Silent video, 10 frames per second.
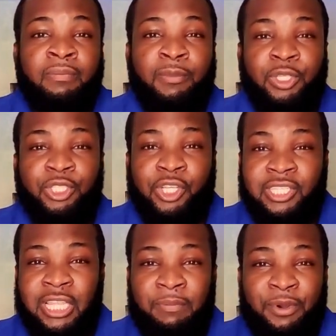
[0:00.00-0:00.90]
But
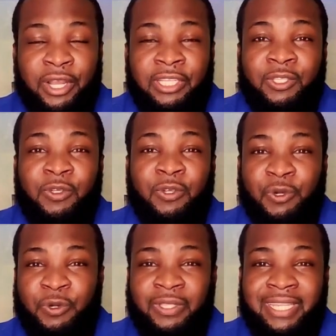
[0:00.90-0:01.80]
just a point to
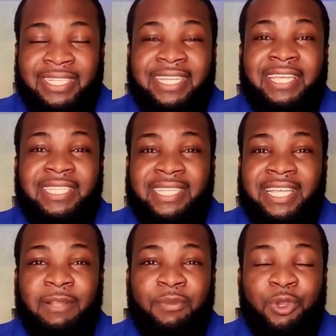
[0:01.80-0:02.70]
note, as I
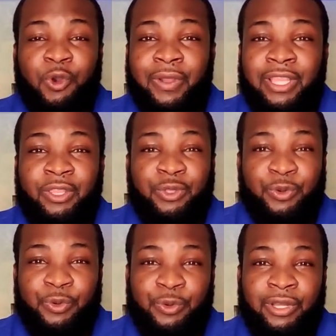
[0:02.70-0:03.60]
say, I'll be going
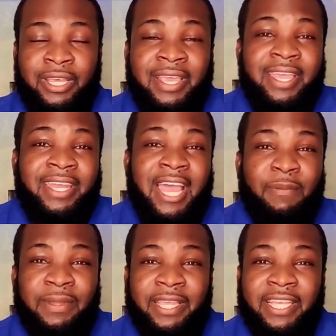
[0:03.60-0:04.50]
through the
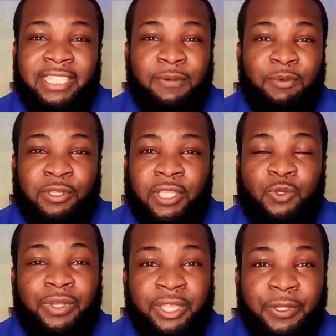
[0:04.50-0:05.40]
application
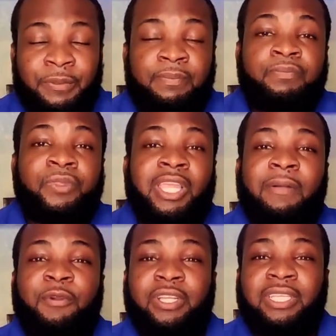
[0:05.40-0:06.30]
process with you.
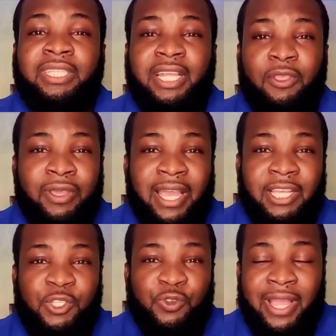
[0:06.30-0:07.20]
I'm going to tell you
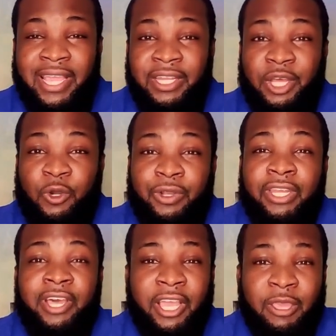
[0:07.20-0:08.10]
guys right now
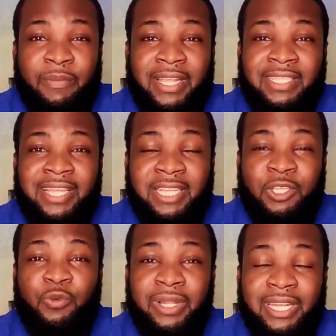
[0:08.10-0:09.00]
the documents
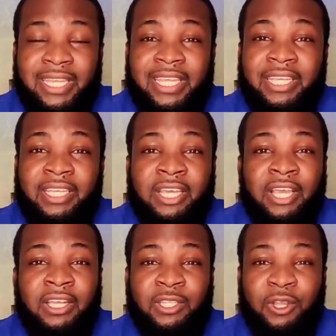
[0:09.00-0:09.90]
that you will need
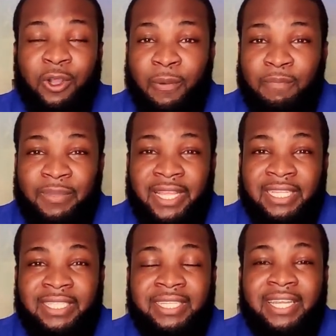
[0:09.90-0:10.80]
to
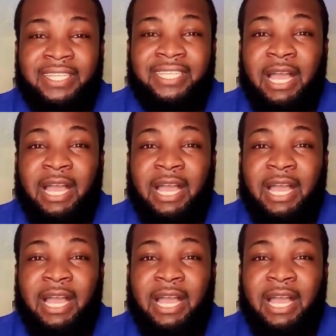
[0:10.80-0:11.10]
complete this